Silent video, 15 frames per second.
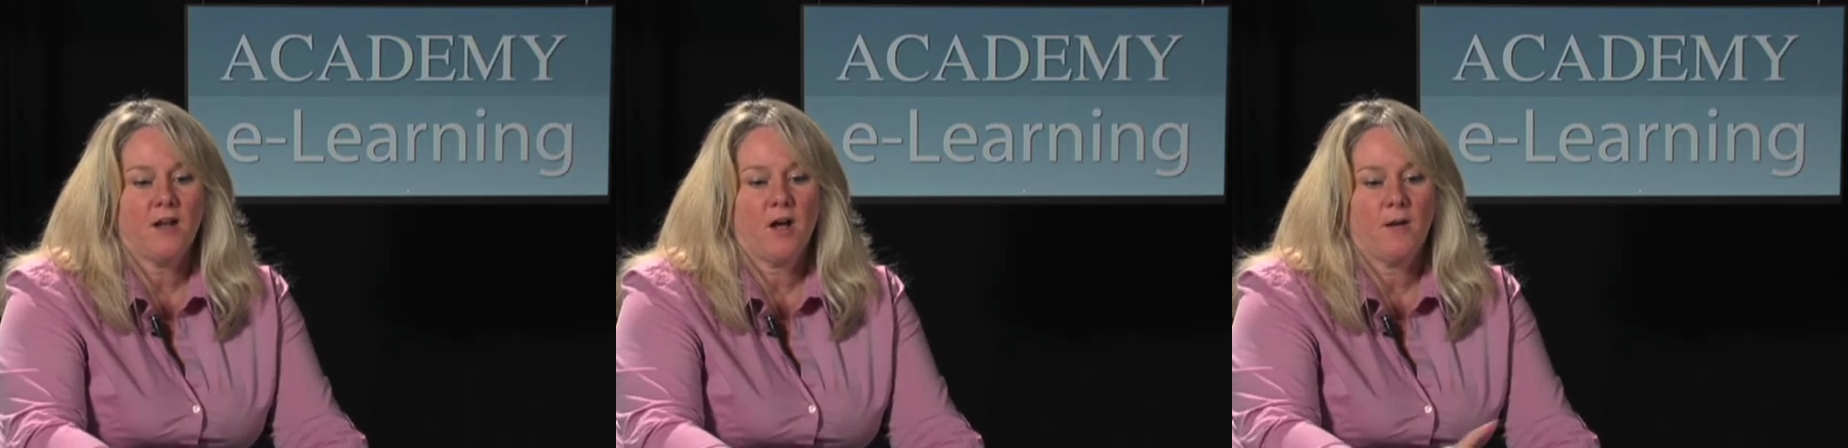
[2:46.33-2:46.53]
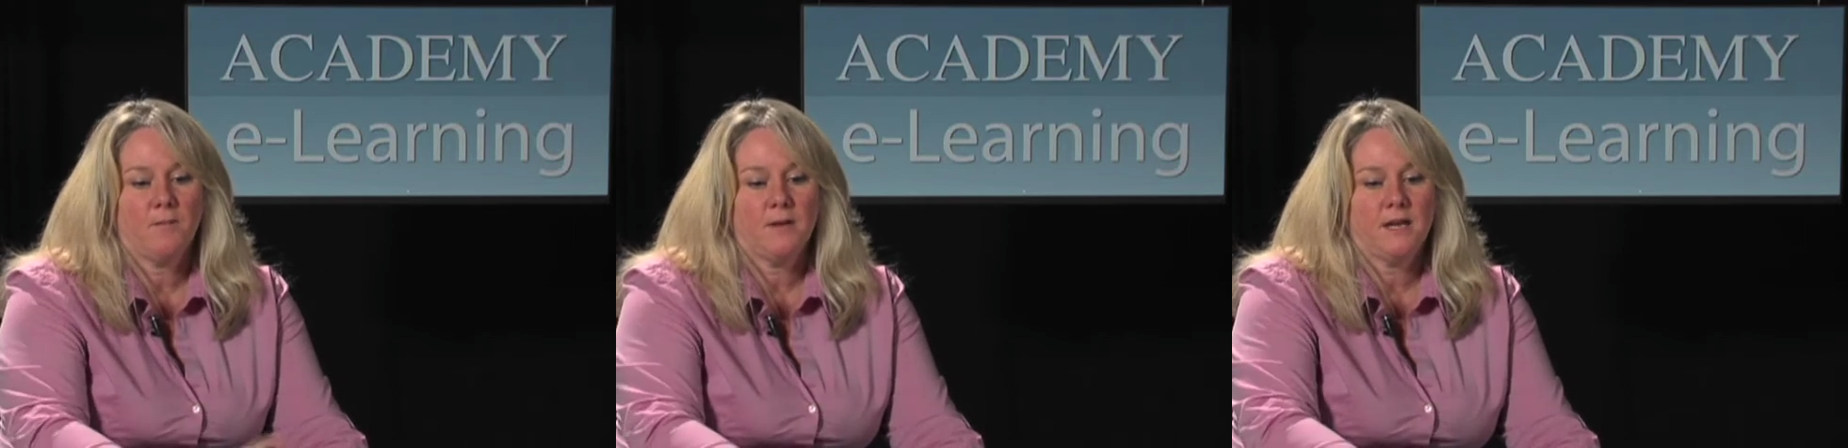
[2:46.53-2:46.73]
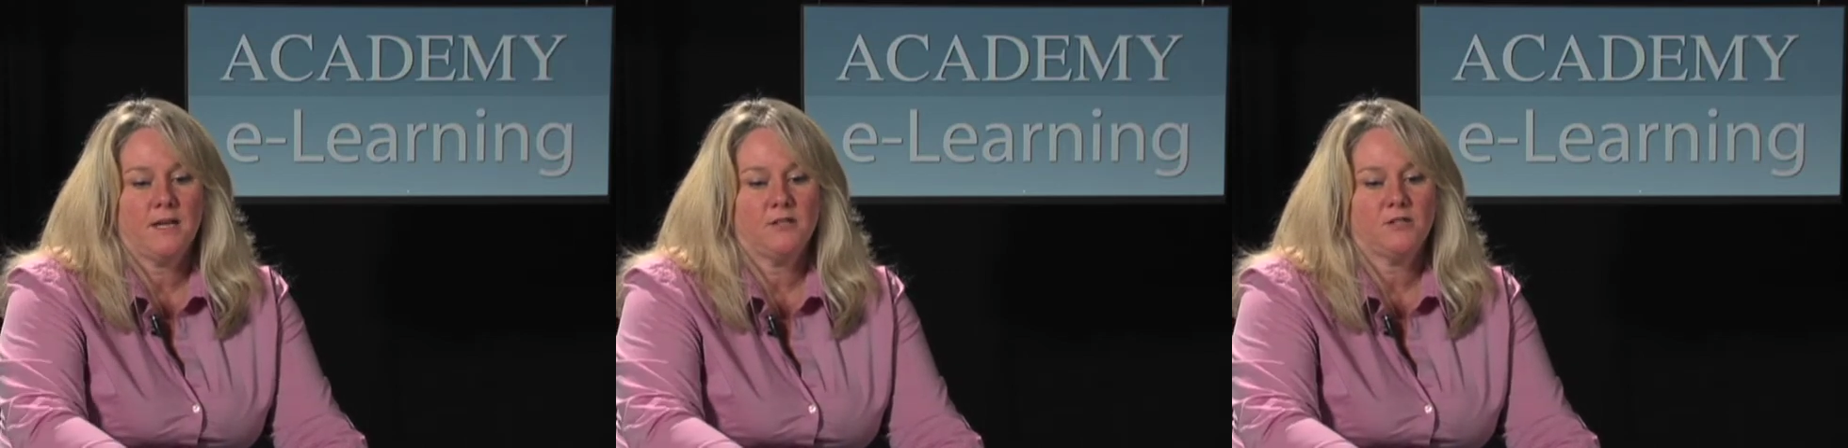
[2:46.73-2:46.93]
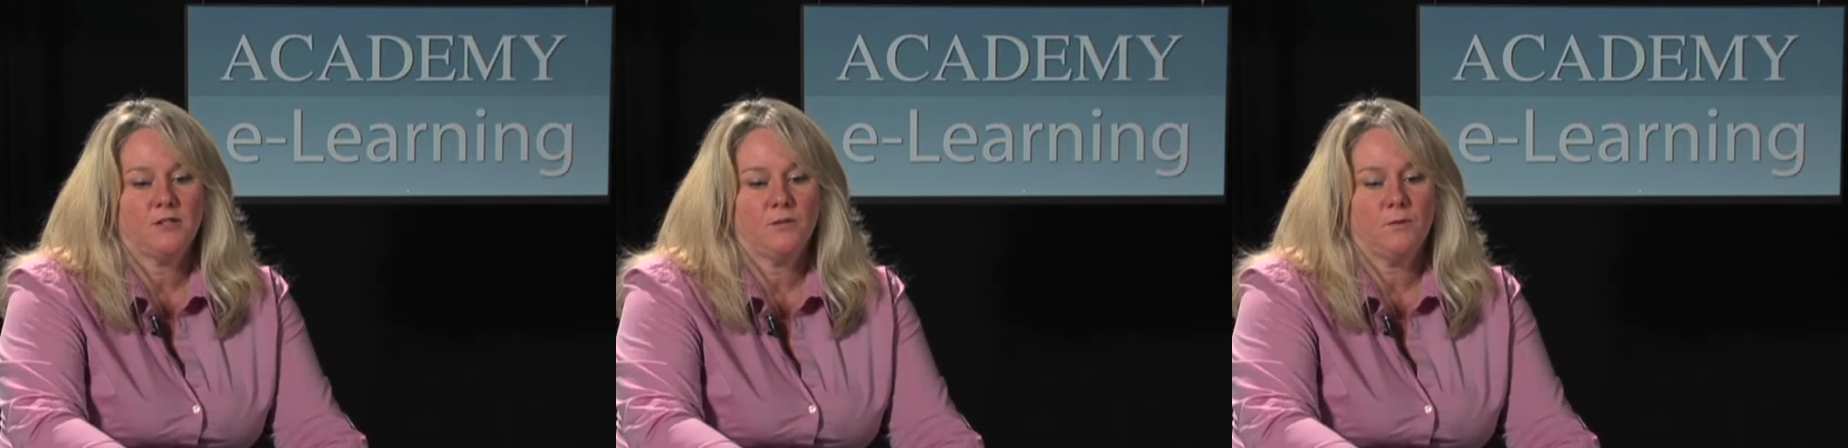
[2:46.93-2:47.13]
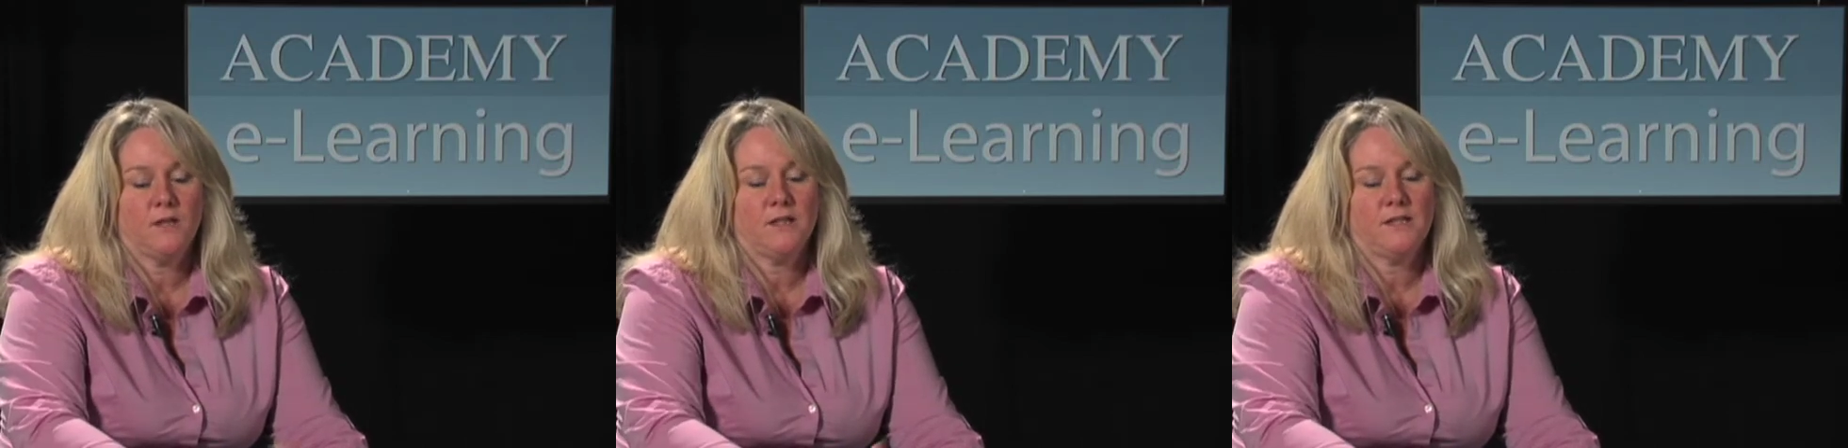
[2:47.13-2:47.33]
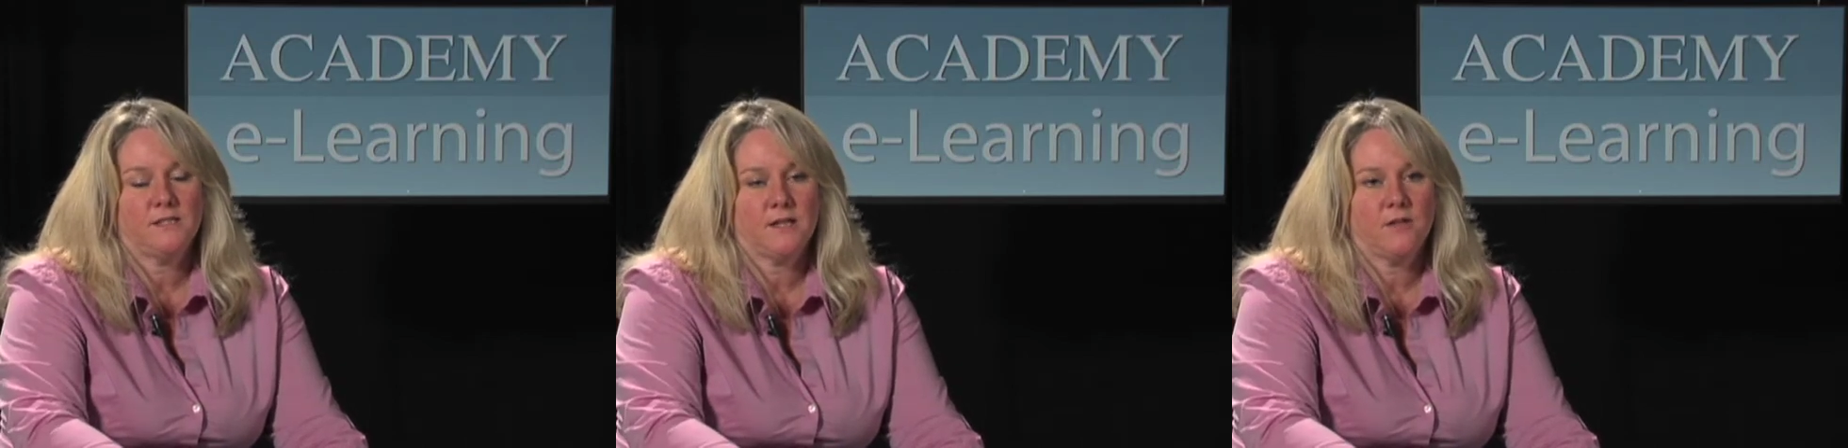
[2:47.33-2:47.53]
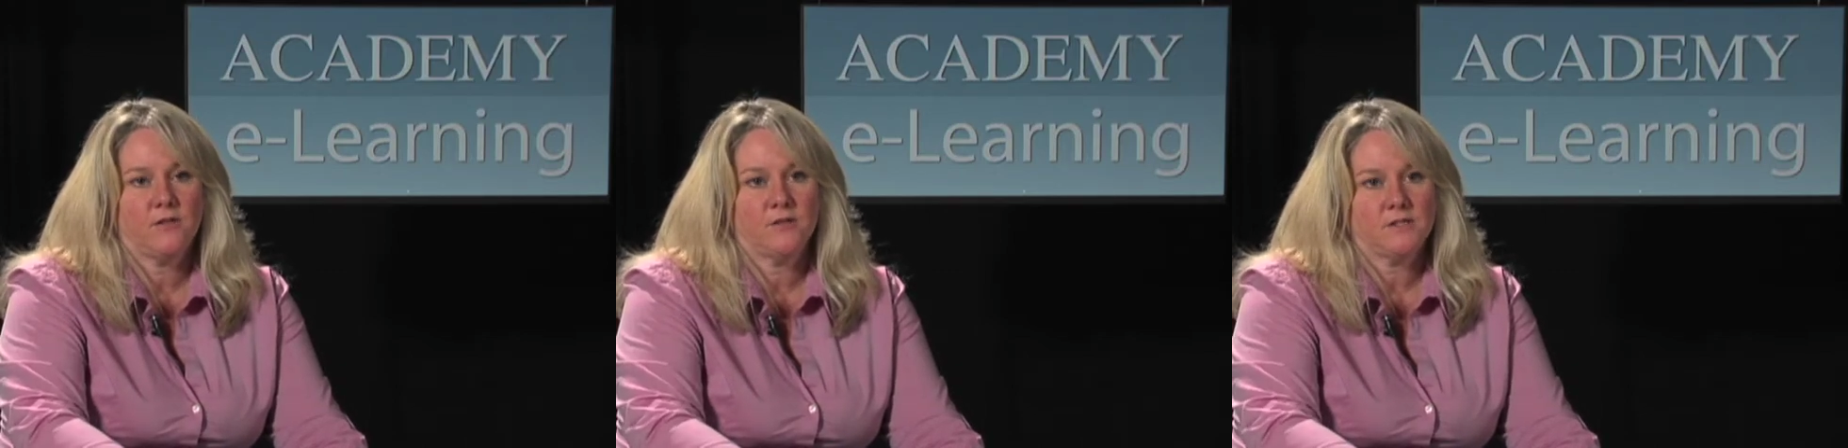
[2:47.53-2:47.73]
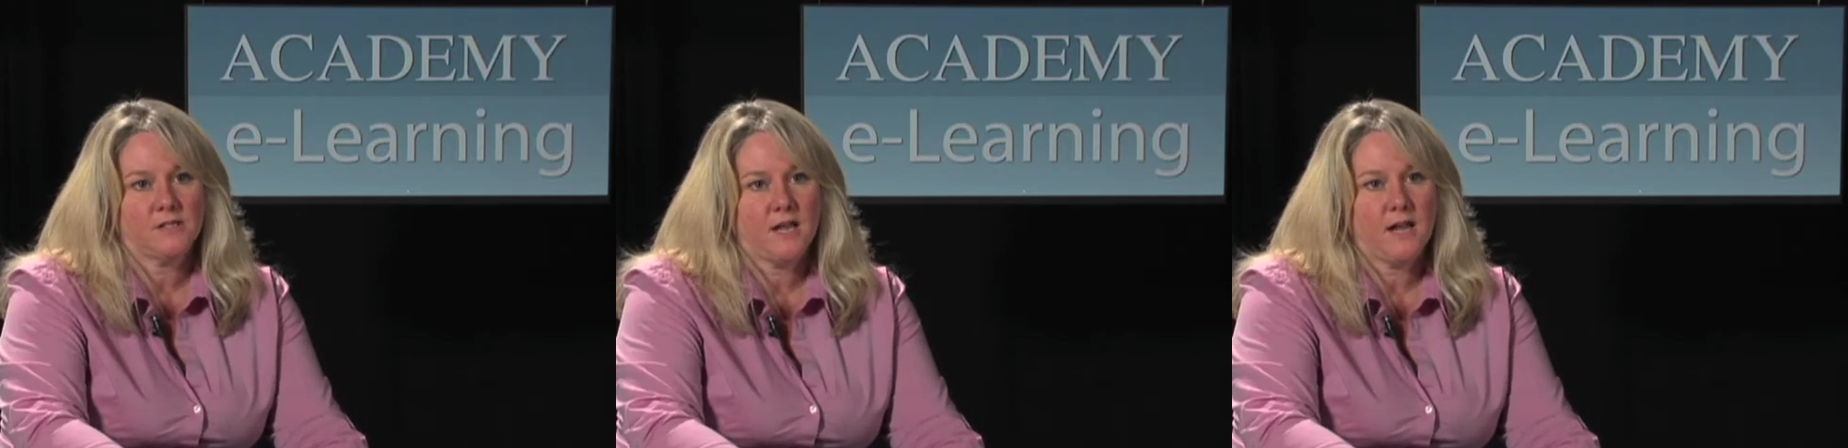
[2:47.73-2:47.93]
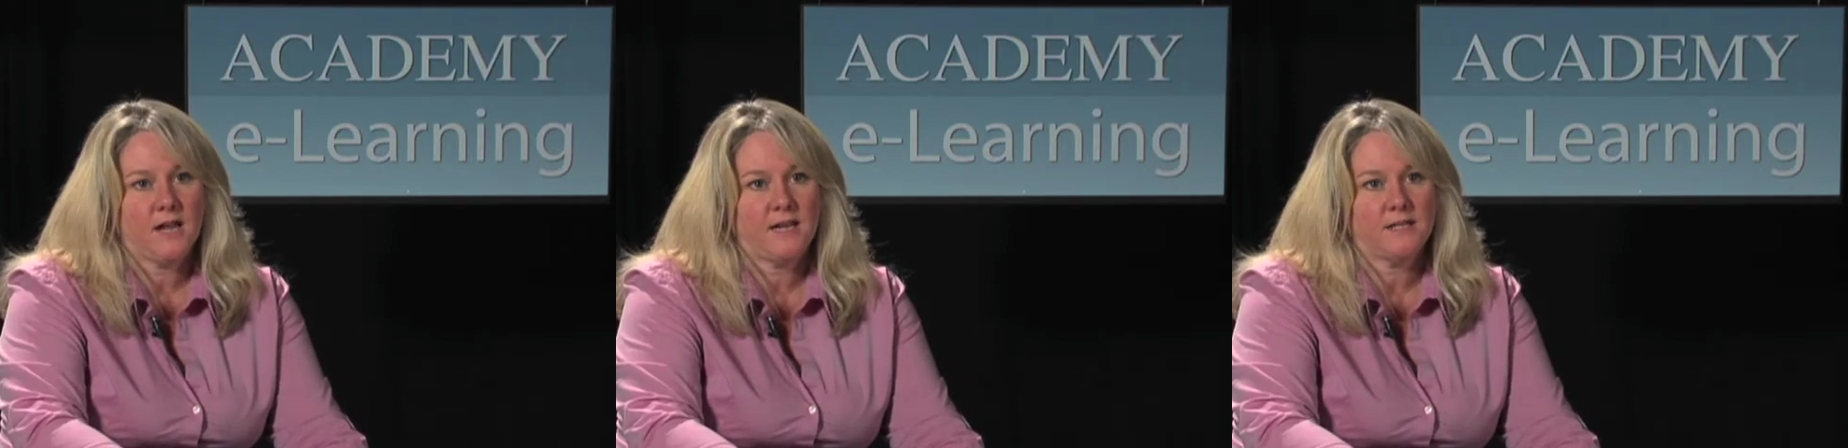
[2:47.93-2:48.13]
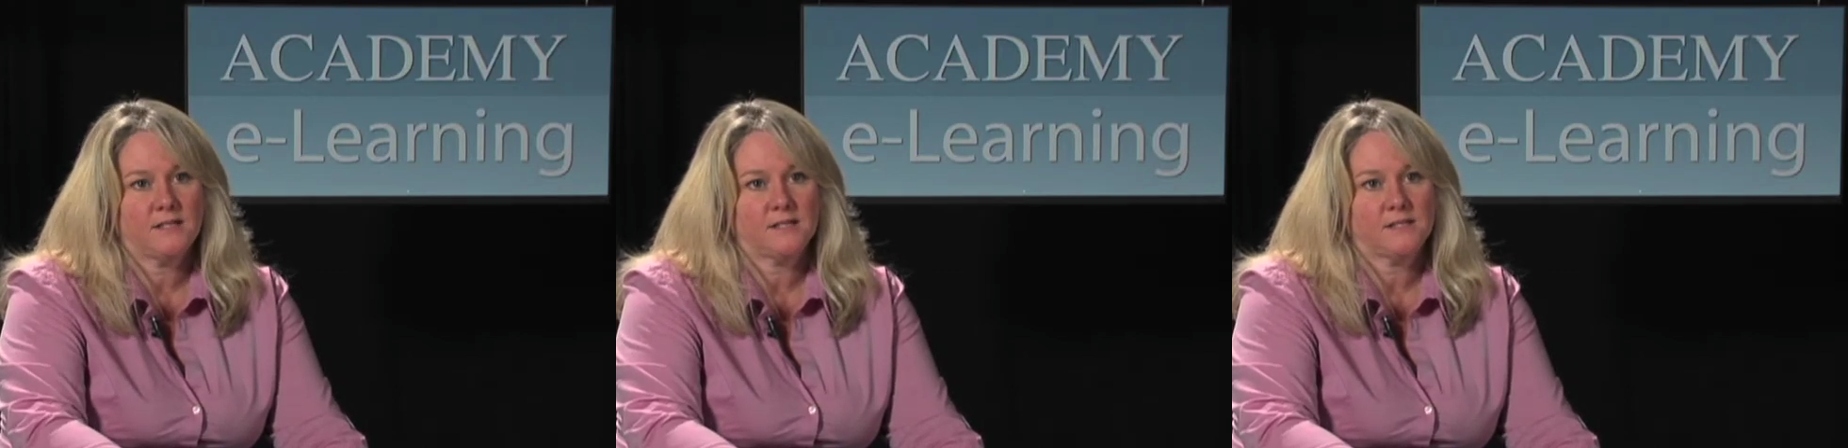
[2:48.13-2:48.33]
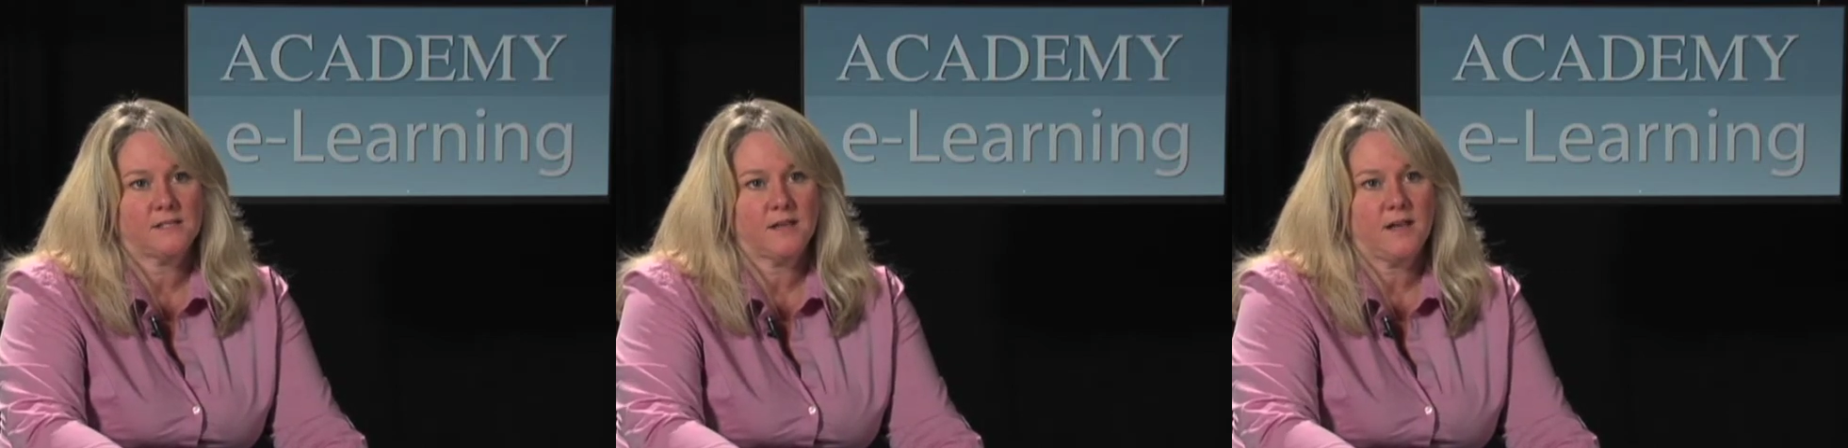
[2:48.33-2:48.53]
combination with these other sites